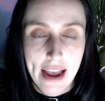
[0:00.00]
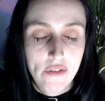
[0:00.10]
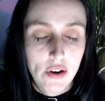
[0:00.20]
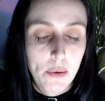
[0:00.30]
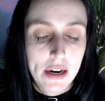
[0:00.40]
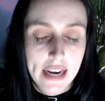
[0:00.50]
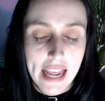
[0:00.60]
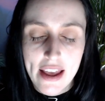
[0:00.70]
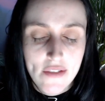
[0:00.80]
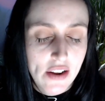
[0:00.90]
Everyone,
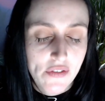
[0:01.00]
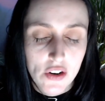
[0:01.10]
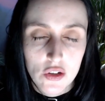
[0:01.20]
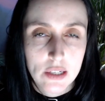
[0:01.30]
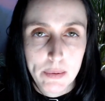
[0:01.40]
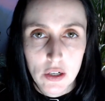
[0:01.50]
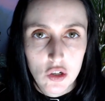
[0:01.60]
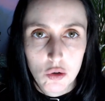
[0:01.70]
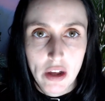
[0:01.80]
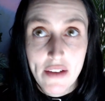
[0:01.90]
even if you're not spiritual,